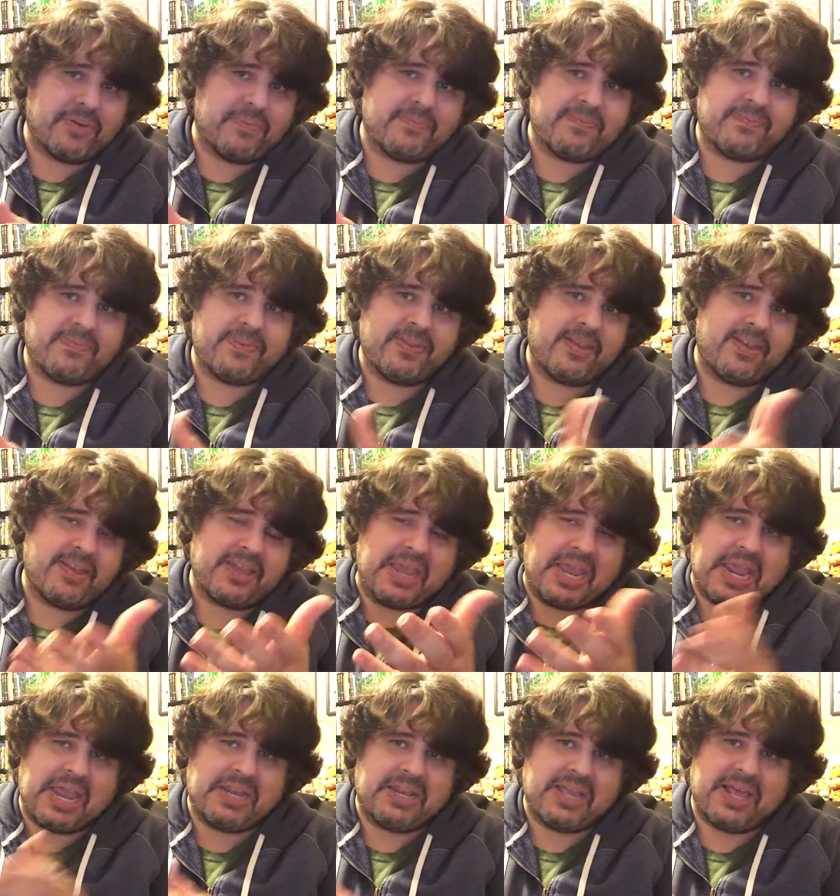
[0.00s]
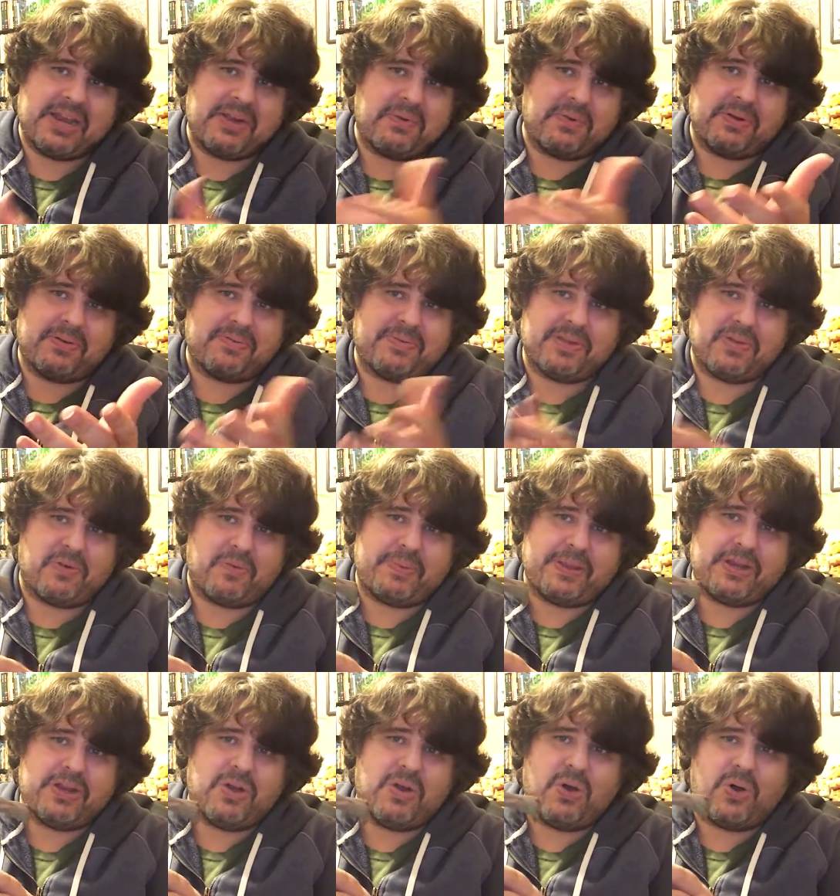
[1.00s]
them, and then there would
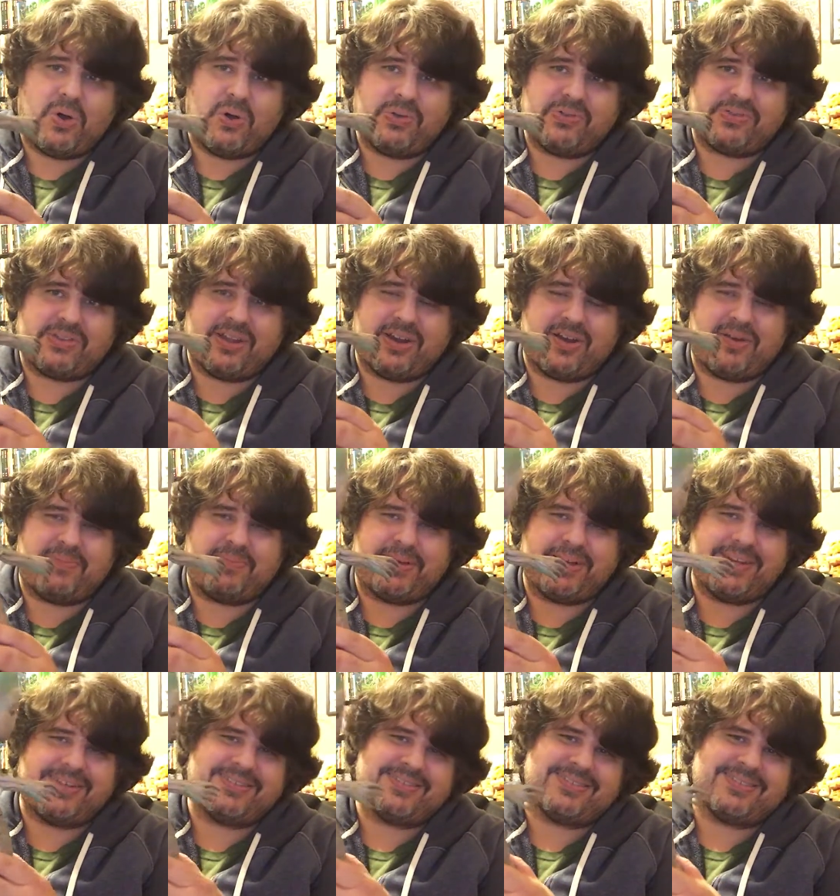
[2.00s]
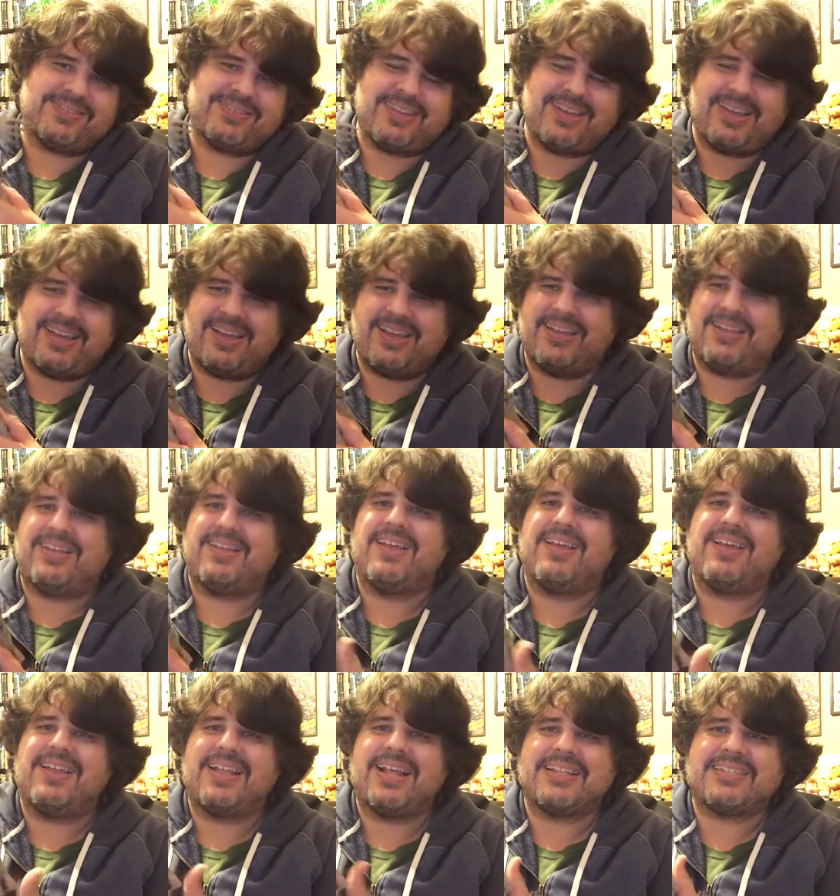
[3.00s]
be no holes there. But that
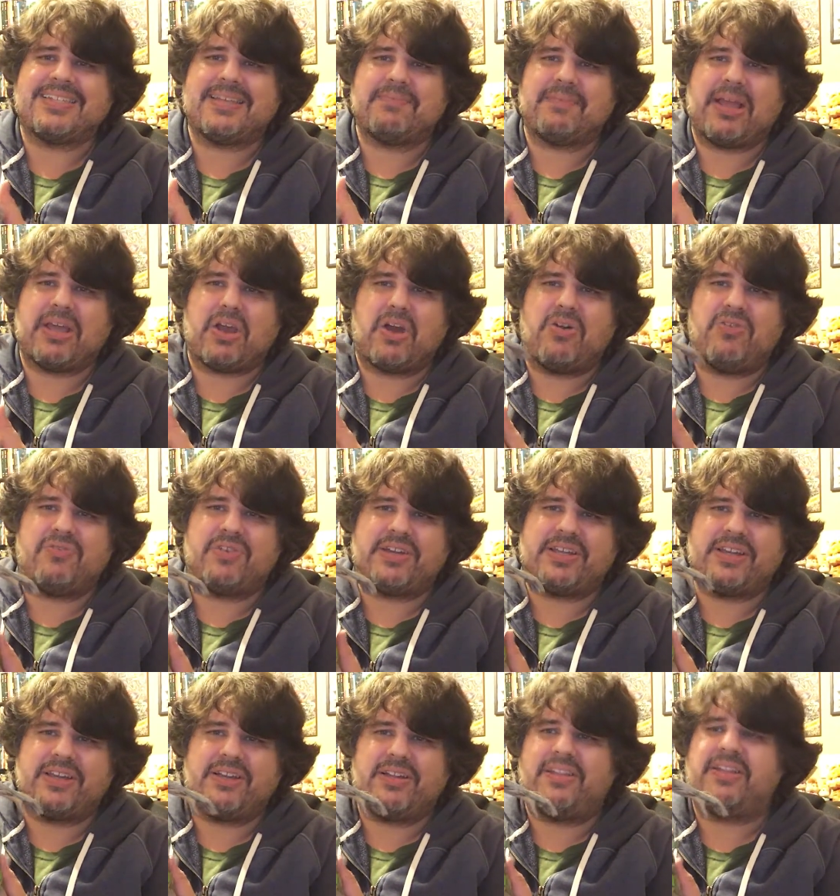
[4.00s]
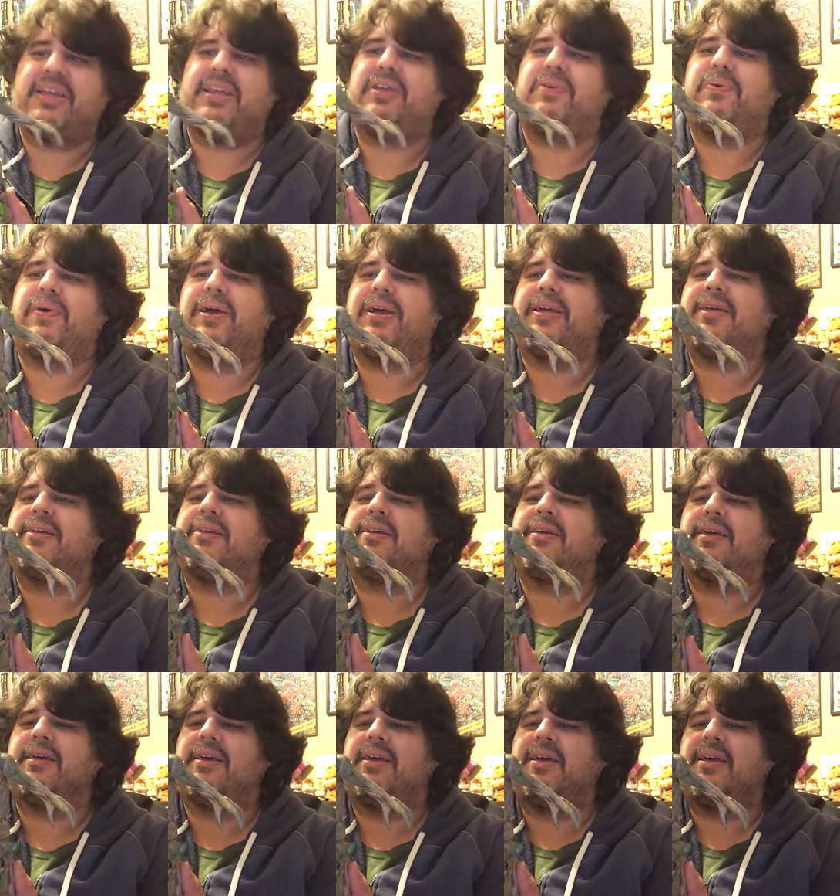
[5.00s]
seemed like overkill anyway,
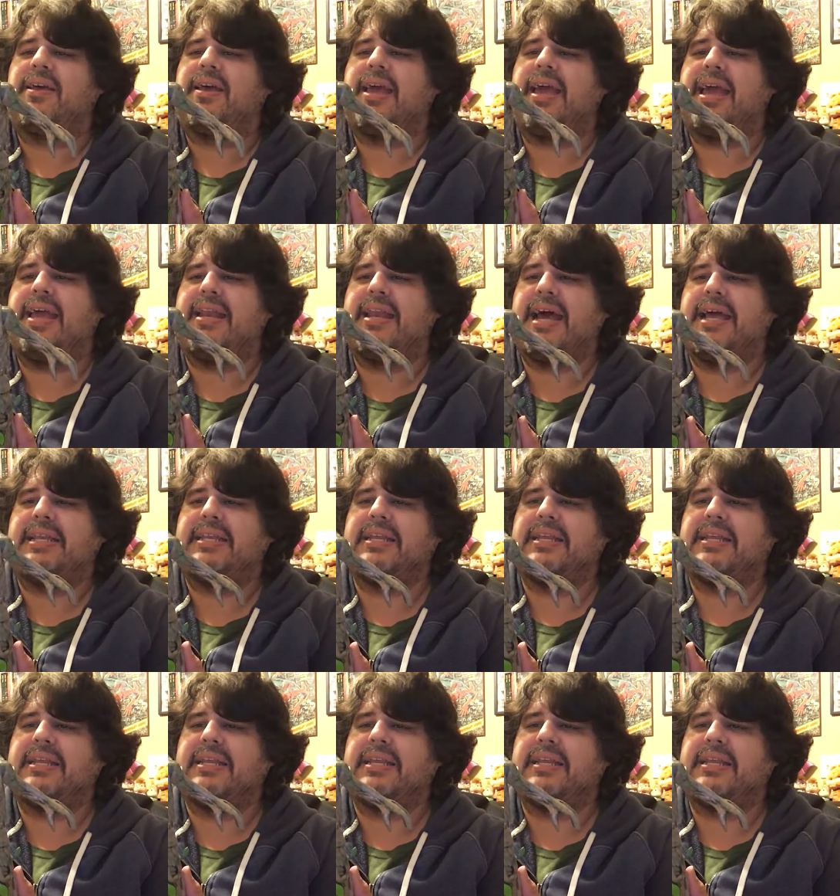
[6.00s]
and I